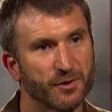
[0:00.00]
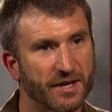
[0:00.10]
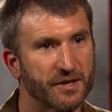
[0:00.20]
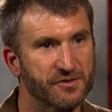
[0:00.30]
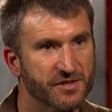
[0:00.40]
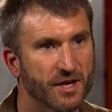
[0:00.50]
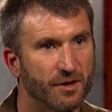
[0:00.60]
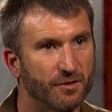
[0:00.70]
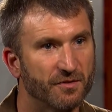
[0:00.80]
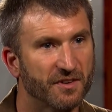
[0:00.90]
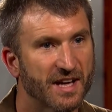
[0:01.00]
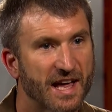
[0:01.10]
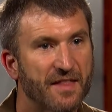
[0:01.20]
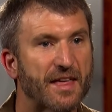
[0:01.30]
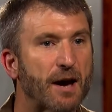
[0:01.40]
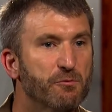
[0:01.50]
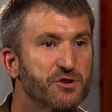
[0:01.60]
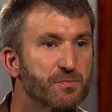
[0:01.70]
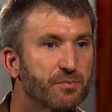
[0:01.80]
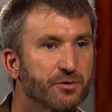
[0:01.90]
letters long. That
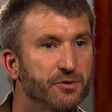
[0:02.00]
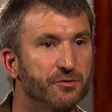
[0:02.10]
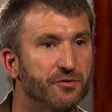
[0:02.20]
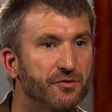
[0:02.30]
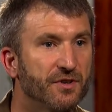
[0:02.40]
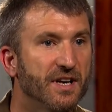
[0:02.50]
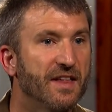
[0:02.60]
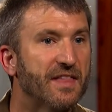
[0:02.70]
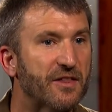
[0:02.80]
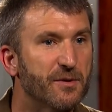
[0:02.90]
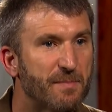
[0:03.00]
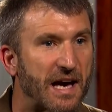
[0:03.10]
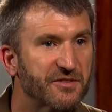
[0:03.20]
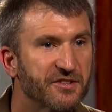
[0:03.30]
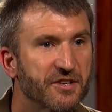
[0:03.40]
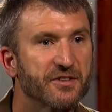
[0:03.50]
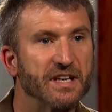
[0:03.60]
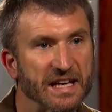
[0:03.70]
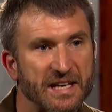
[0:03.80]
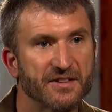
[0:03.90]
was proof that the bacteria
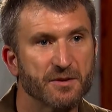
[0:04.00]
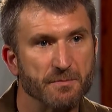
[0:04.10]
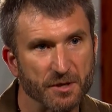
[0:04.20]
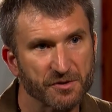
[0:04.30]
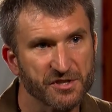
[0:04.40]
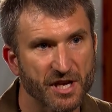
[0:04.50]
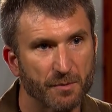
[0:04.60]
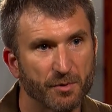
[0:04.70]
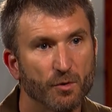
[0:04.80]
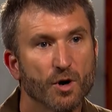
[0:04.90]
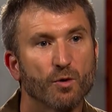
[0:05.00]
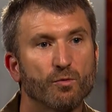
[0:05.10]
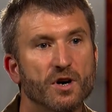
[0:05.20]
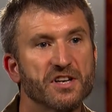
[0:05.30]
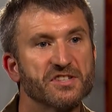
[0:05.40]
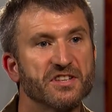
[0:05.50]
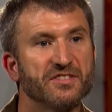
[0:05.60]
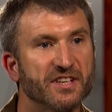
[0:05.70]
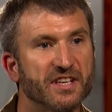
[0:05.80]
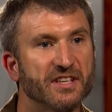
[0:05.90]
in the milk sample was
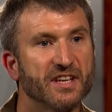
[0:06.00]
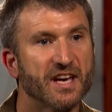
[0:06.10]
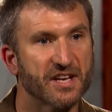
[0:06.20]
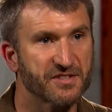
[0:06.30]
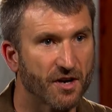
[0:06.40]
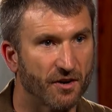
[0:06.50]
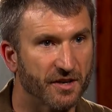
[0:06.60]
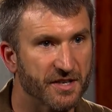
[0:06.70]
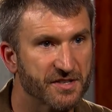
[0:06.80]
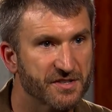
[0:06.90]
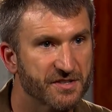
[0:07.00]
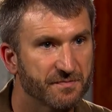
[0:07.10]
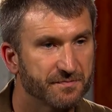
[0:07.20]
indeed S. aureus.